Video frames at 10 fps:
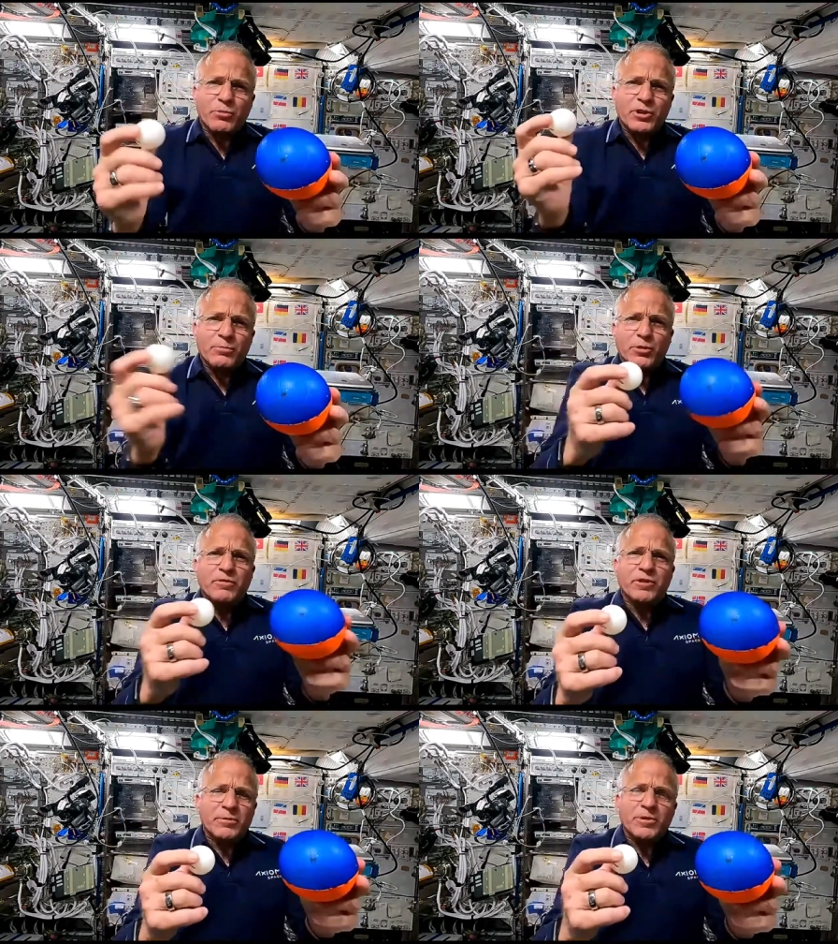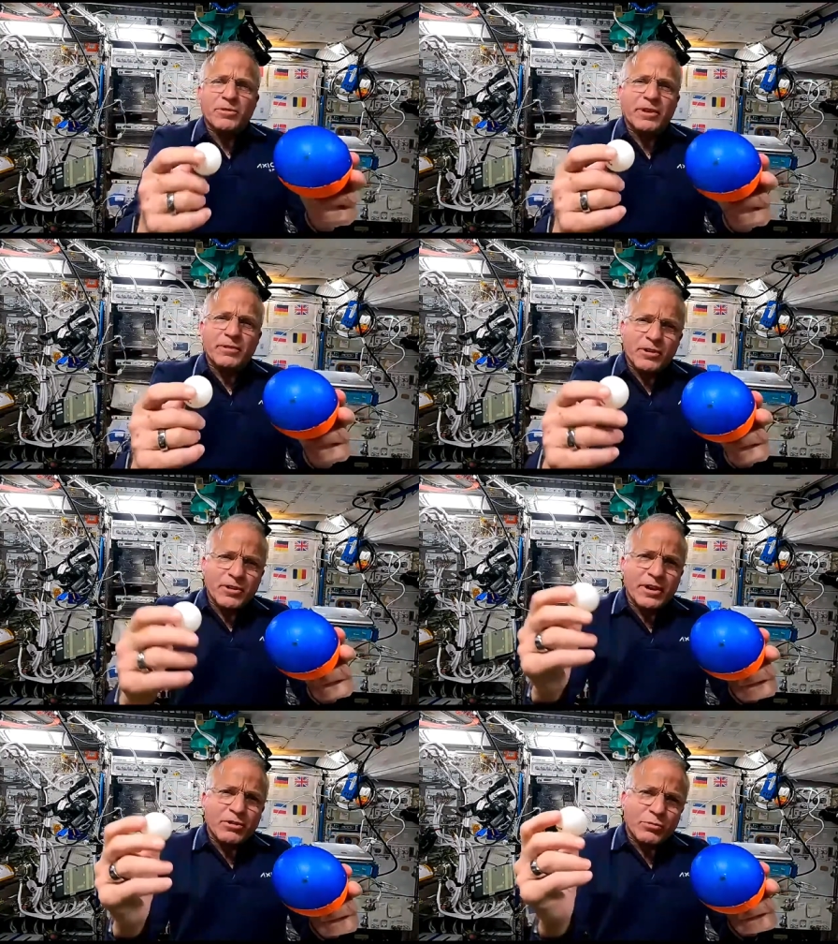When you move them, you, you,
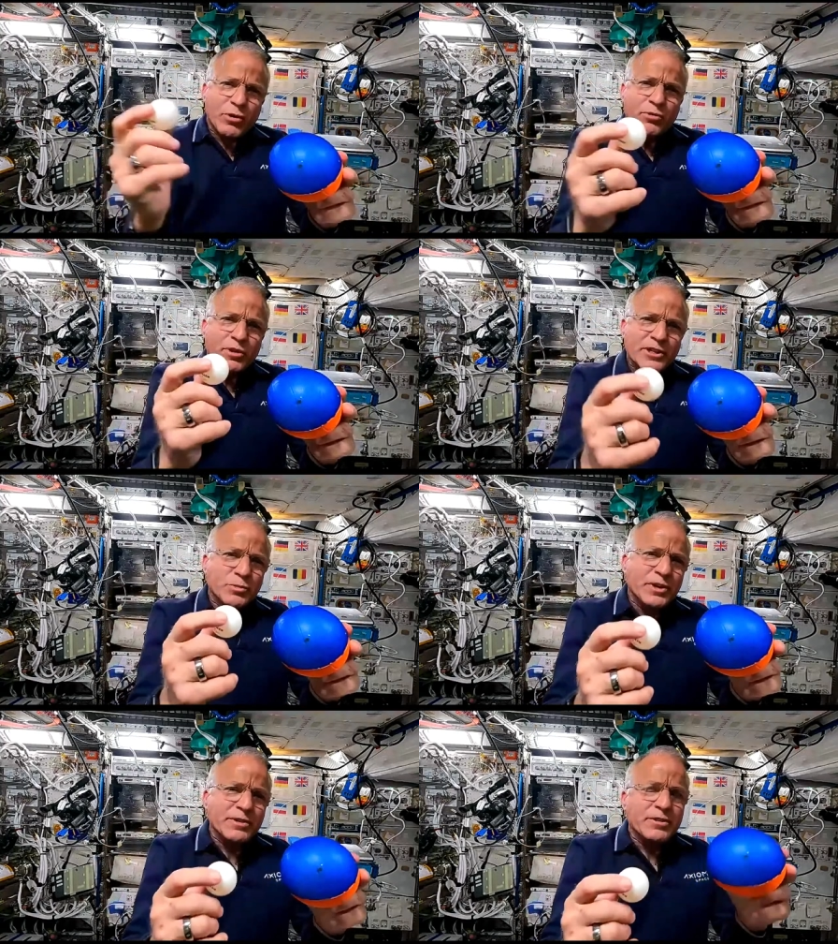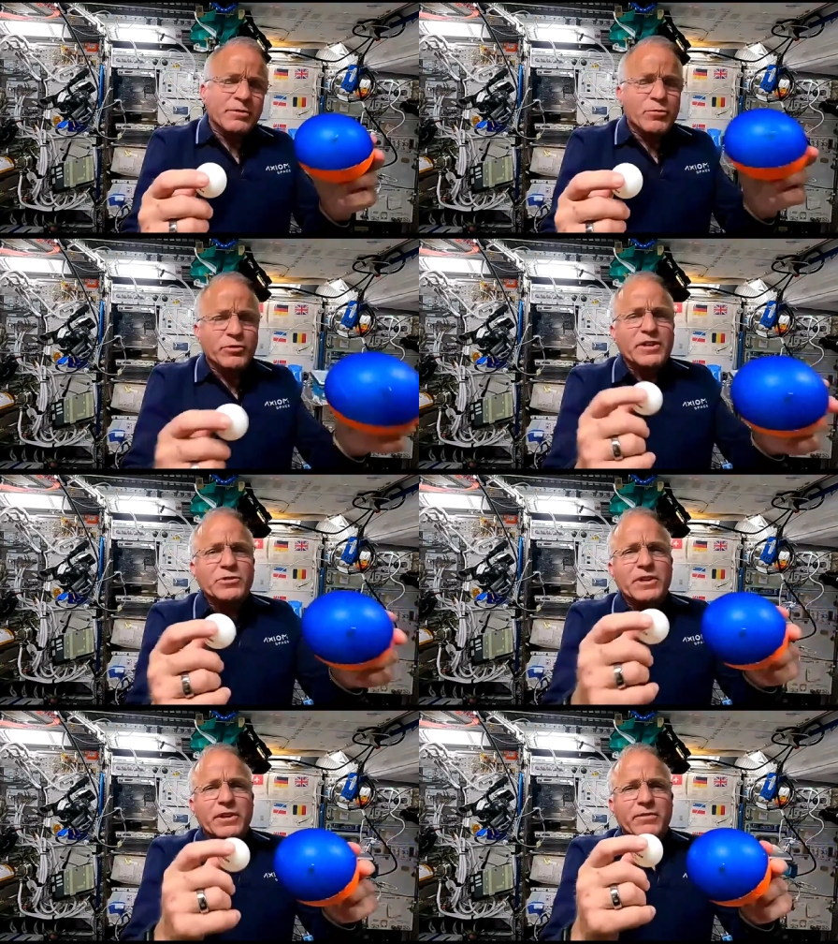you throw this one, you move this
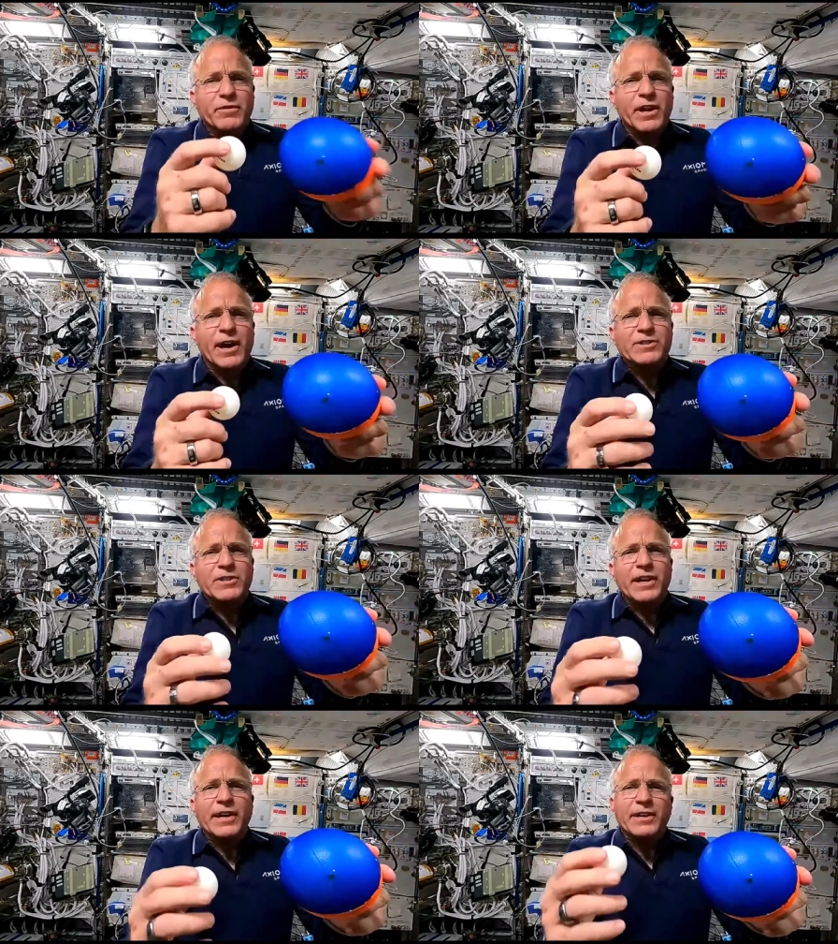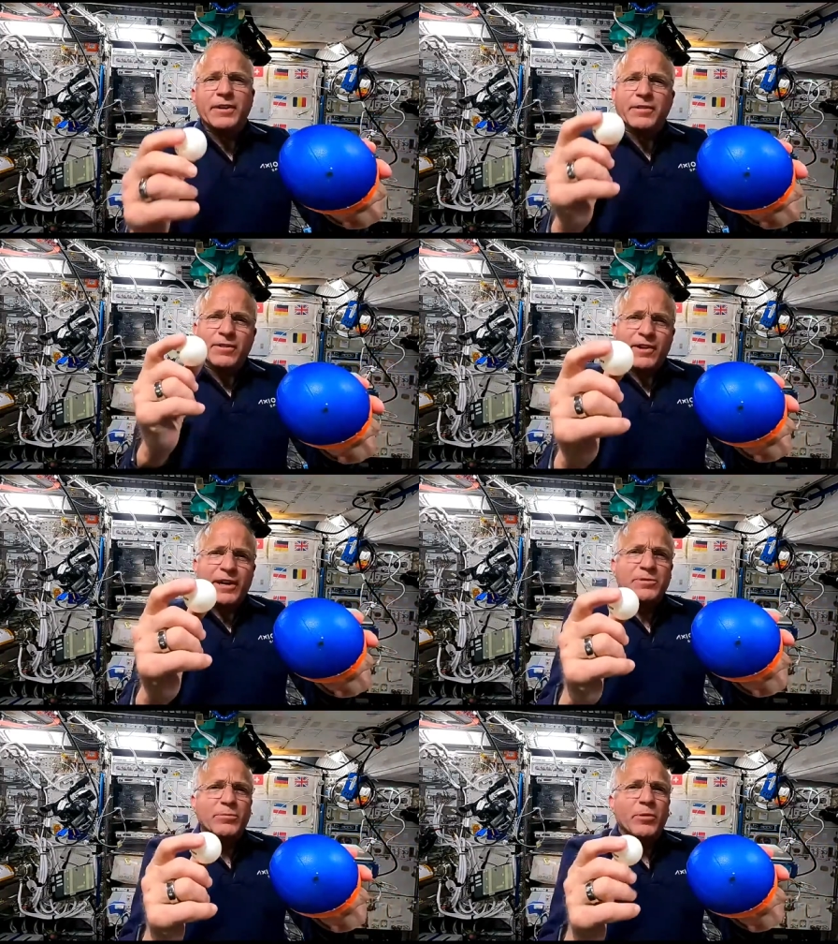one at velocity, and it
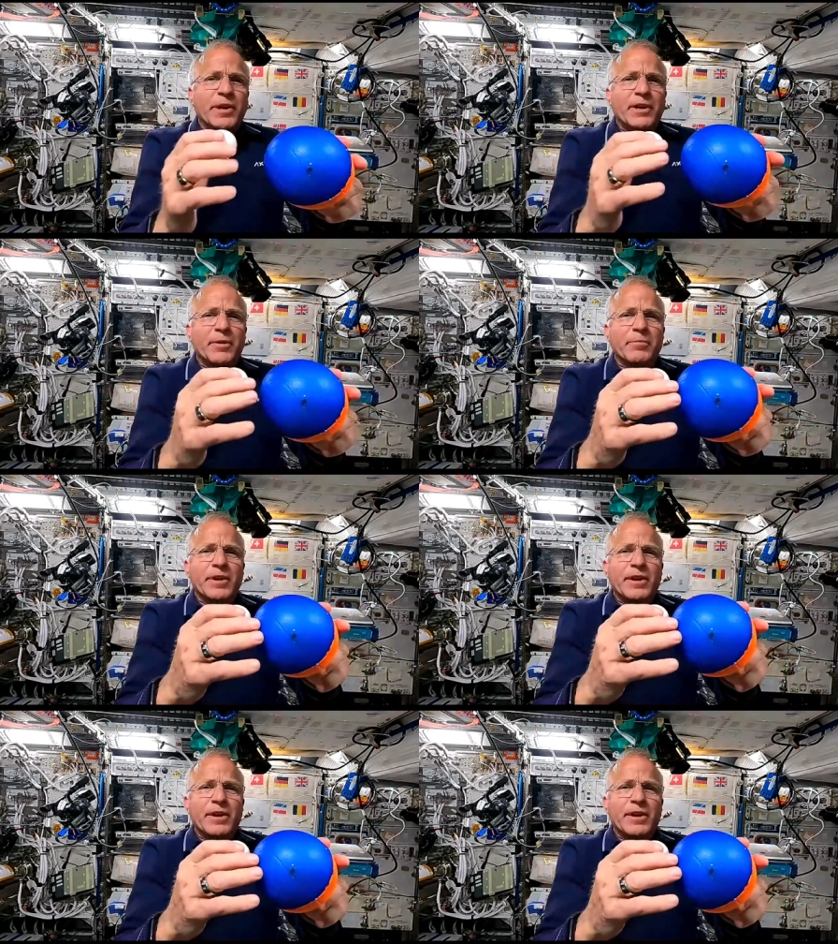develops momentum.